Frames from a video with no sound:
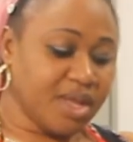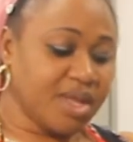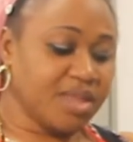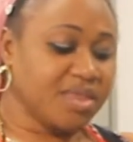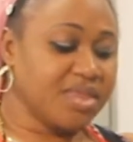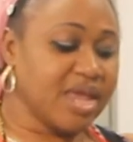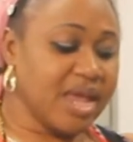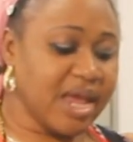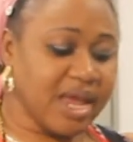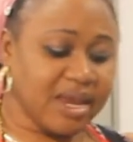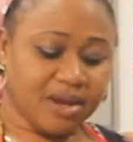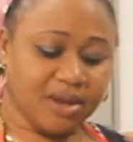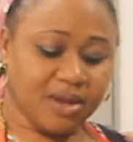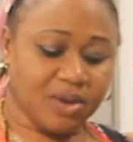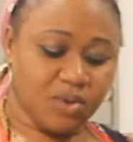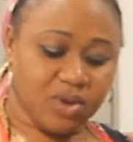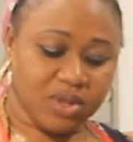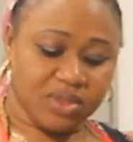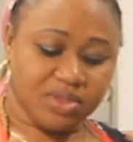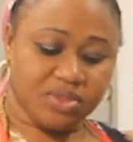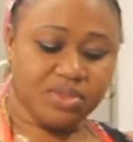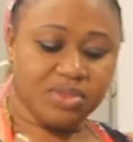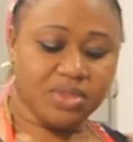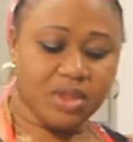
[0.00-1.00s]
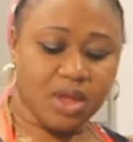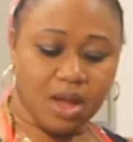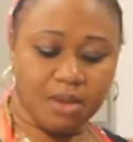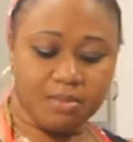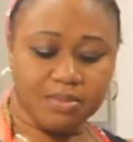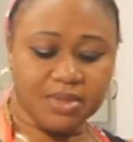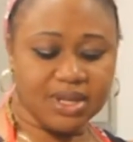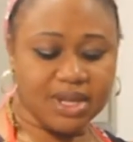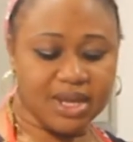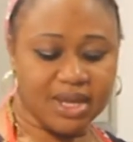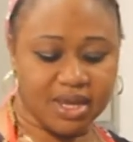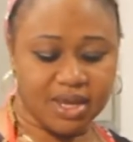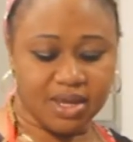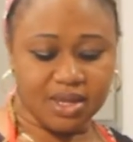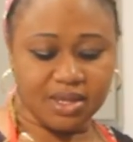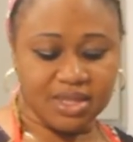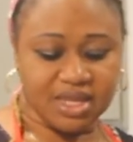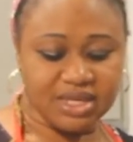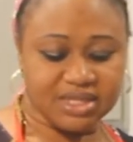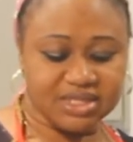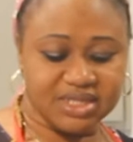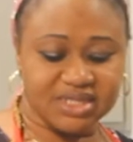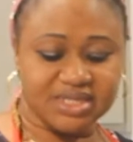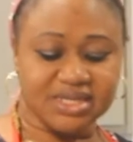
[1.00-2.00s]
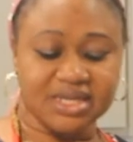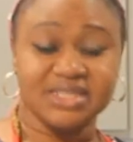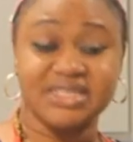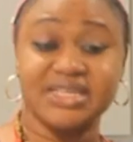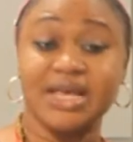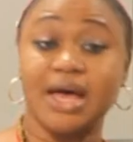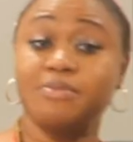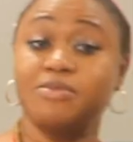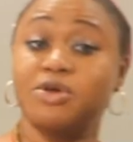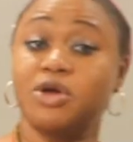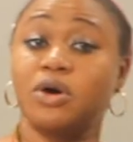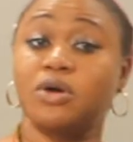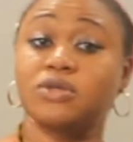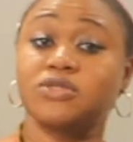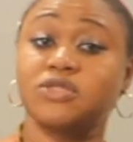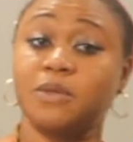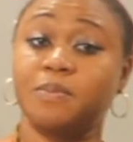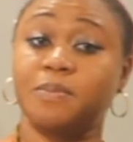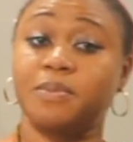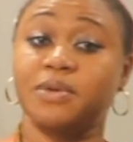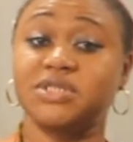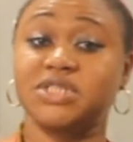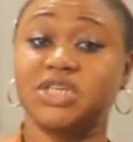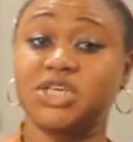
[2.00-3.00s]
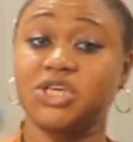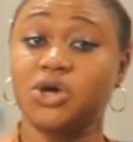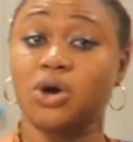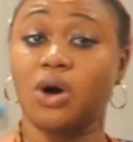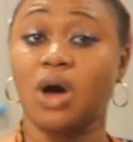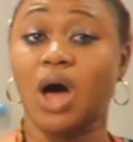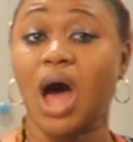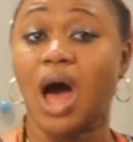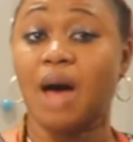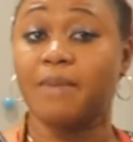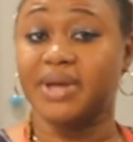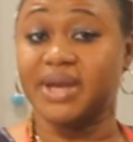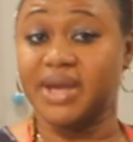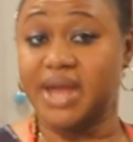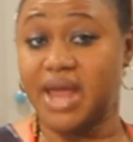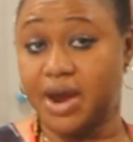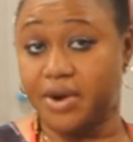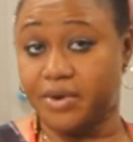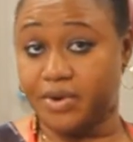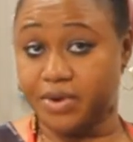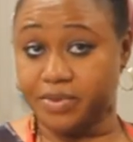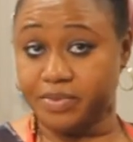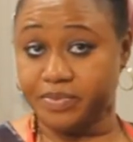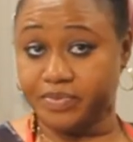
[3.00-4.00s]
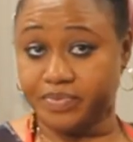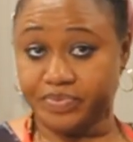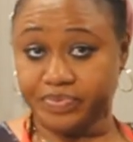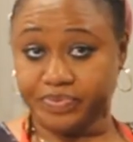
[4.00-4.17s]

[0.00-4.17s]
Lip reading: Then normally this is the time you also put in your habanero.